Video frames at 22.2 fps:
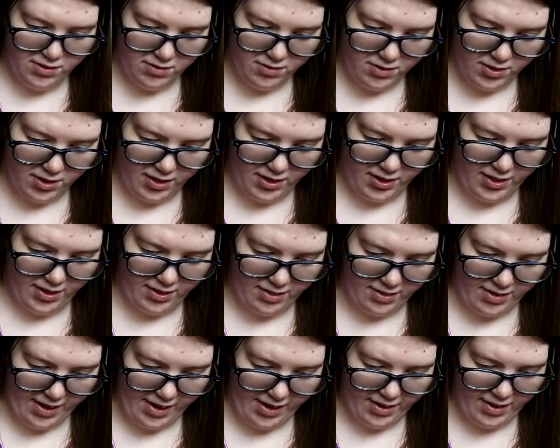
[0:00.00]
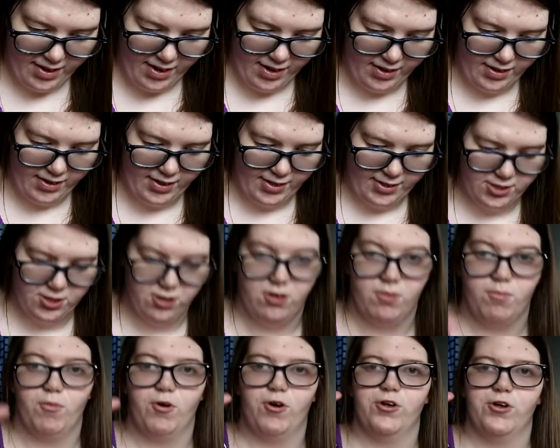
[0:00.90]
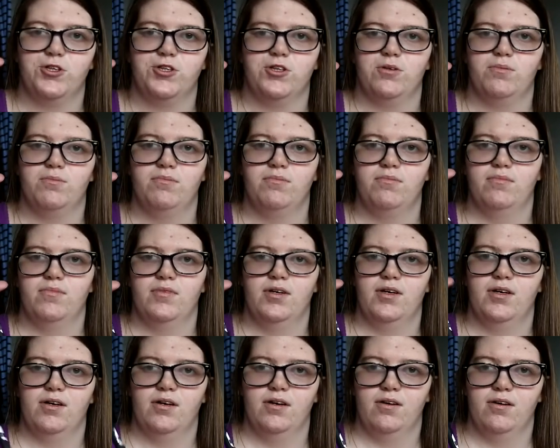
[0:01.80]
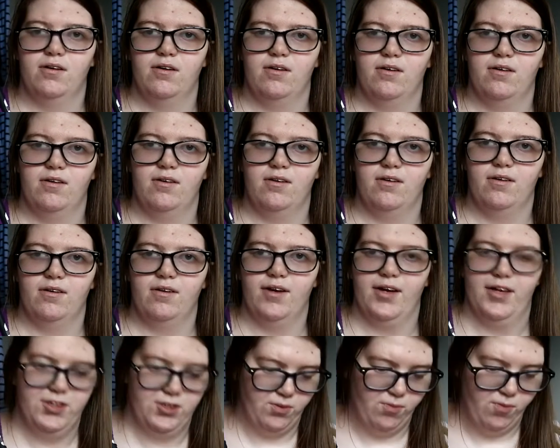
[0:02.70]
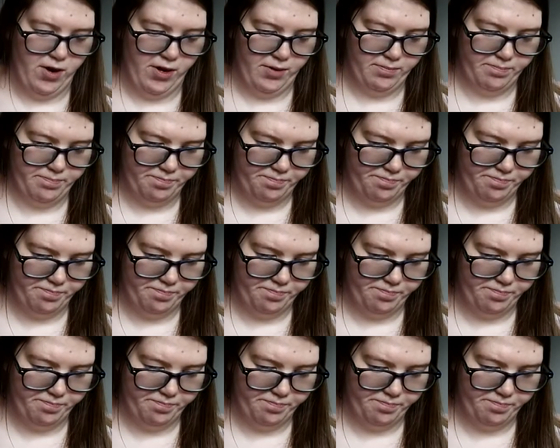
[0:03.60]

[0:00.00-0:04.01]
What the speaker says: I'm going to hit that, and it's going to merge them into one.